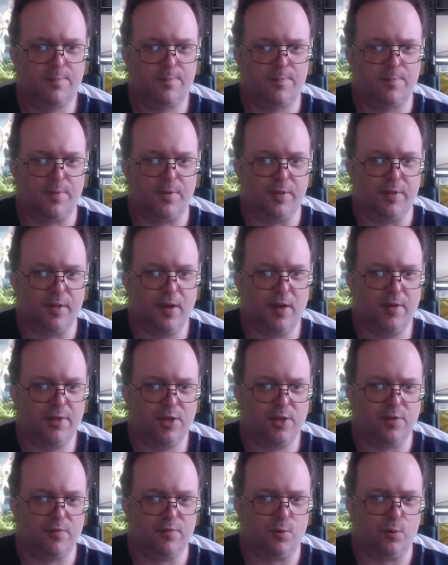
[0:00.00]
but the
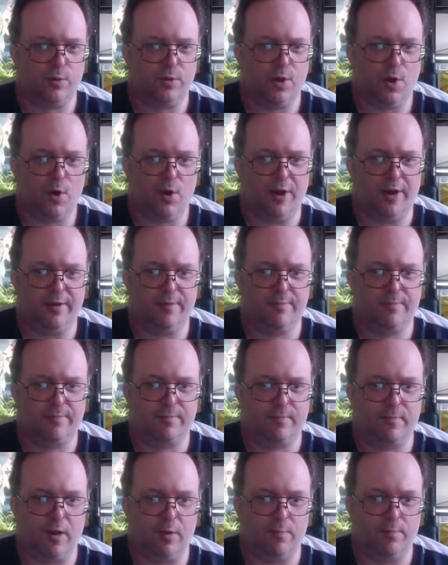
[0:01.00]
others have all died.
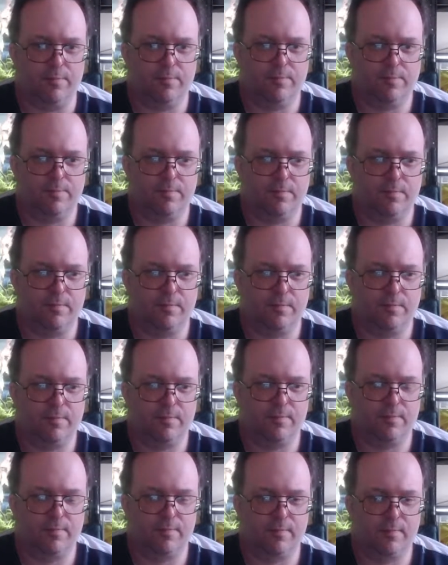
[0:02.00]
No,
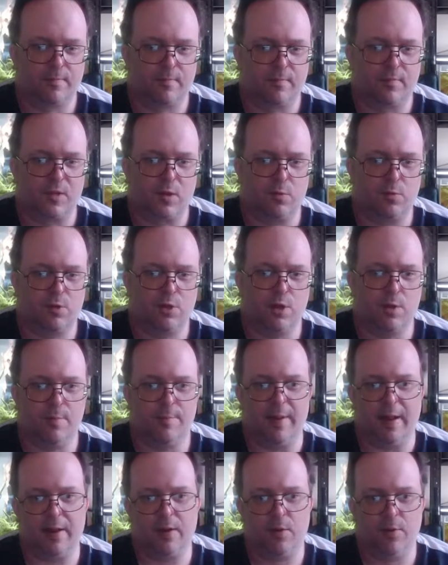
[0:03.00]
don't turn
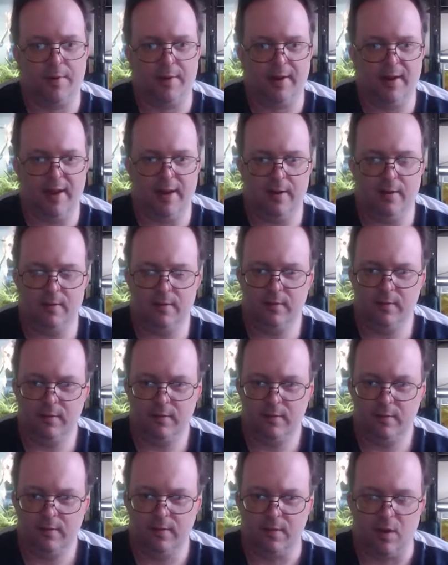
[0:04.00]
back on again.
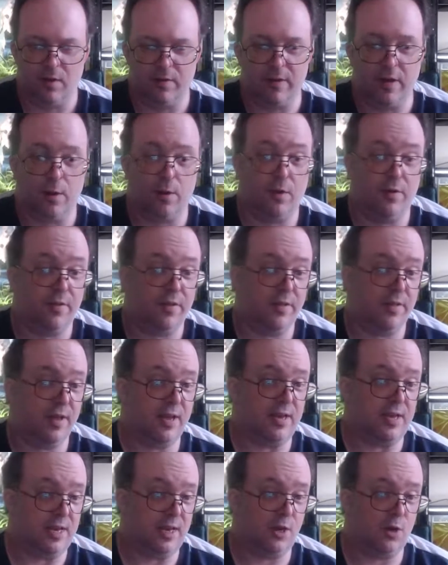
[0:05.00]
Either the
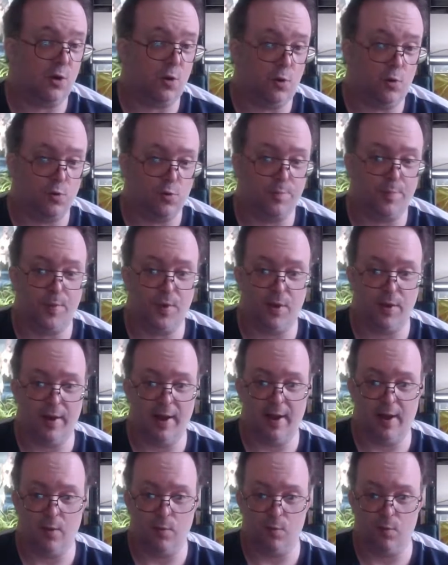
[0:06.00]
heating coil's burnt
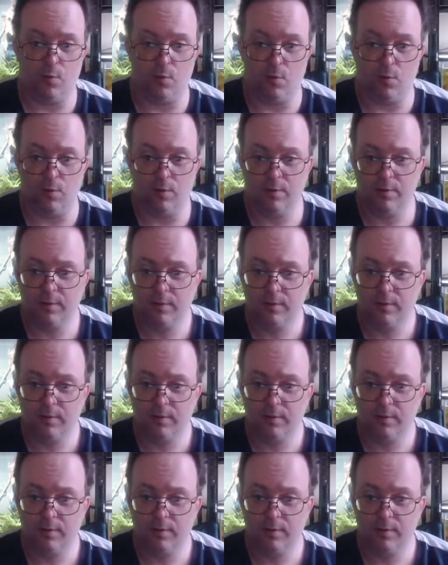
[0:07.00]
out or